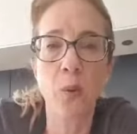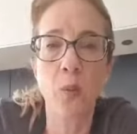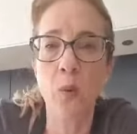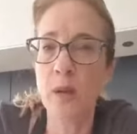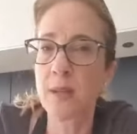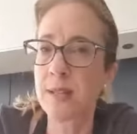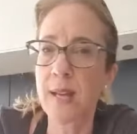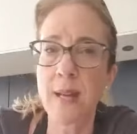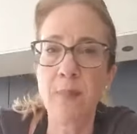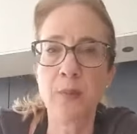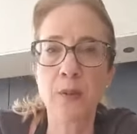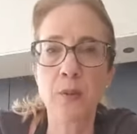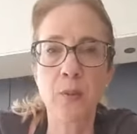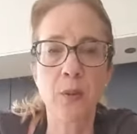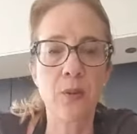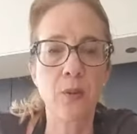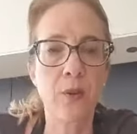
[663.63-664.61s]
1
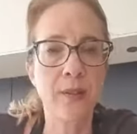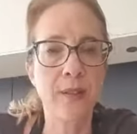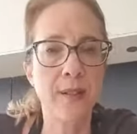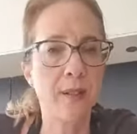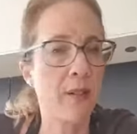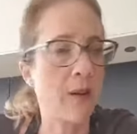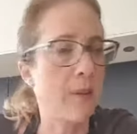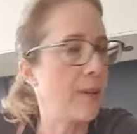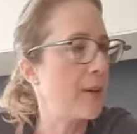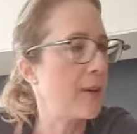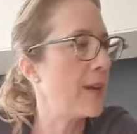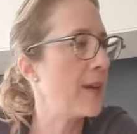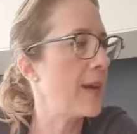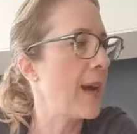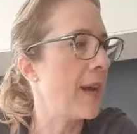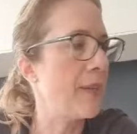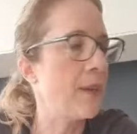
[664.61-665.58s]
tablespoon of syrup.
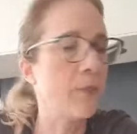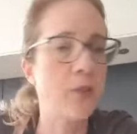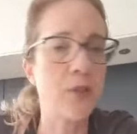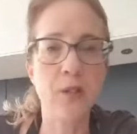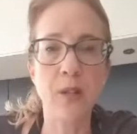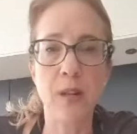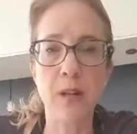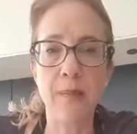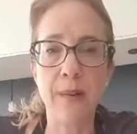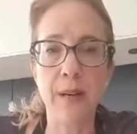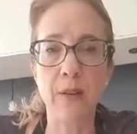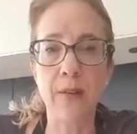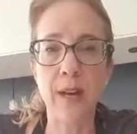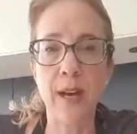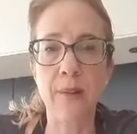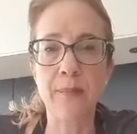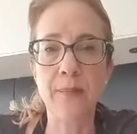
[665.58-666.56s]
And then we're just going to
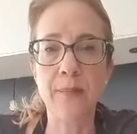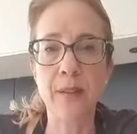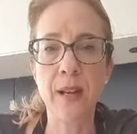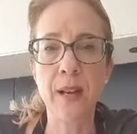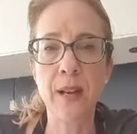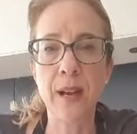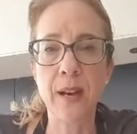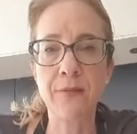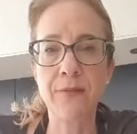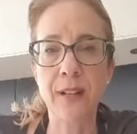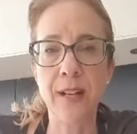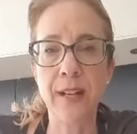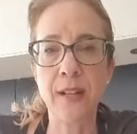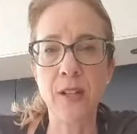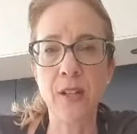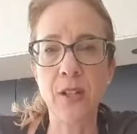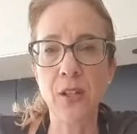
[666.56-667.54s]
melt that.
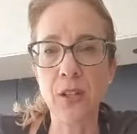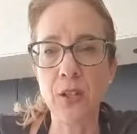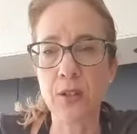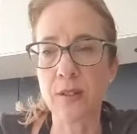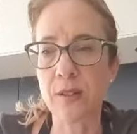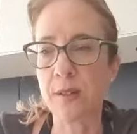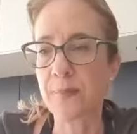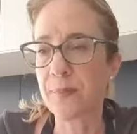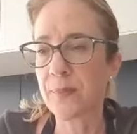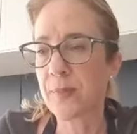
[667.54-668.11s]
Lovely. Good.